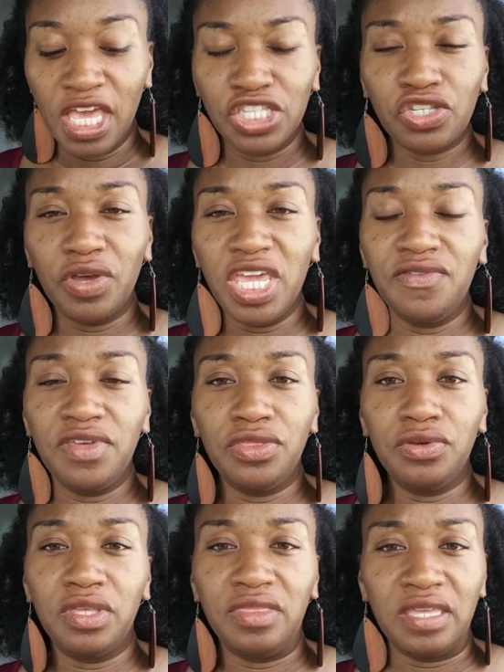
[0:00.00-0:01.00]
And so even
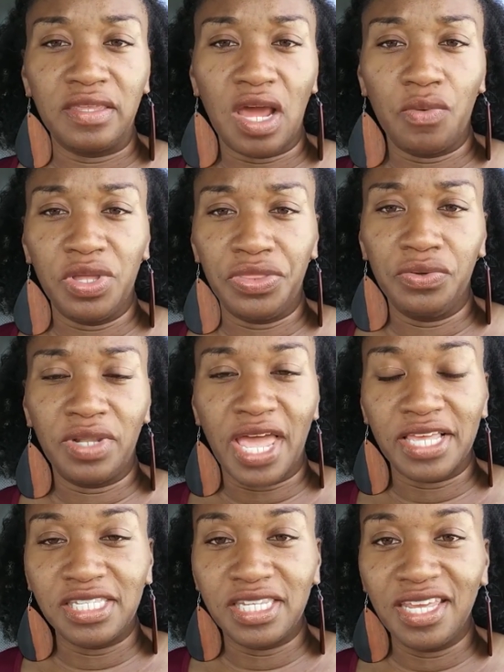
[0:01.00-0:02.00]
through the thing that I went through
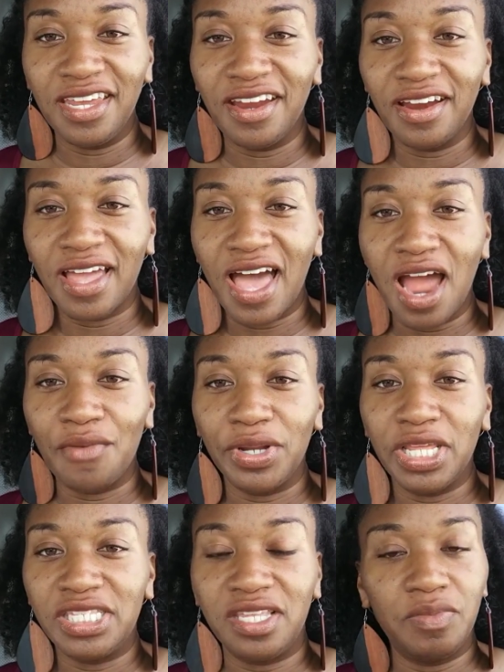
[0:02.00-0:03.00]
last year, God
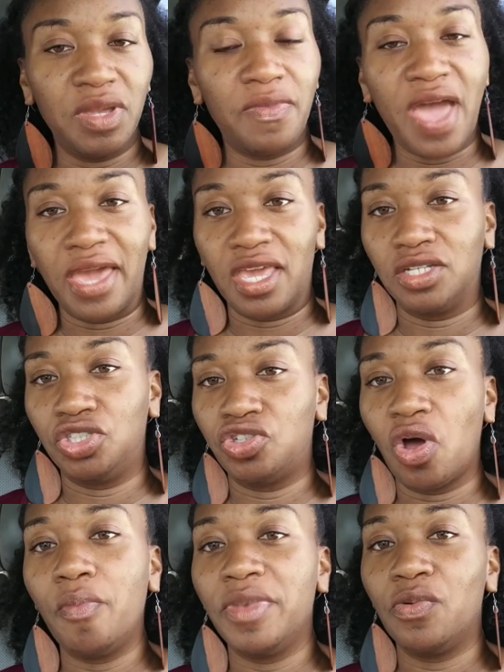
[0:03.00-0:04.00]
really took me back and
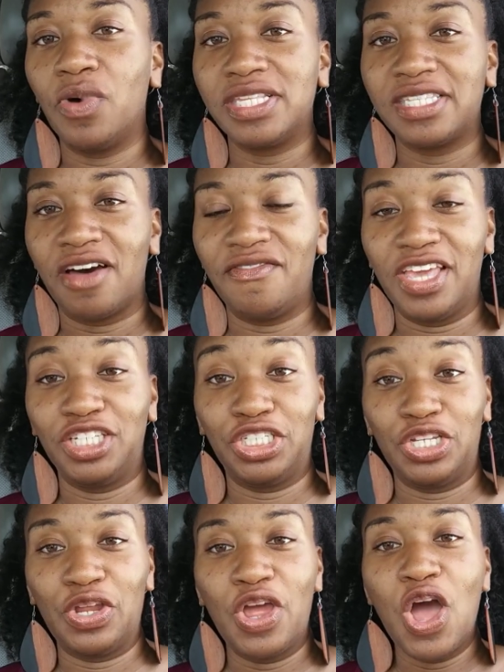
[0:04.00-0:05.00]
showed me what salvation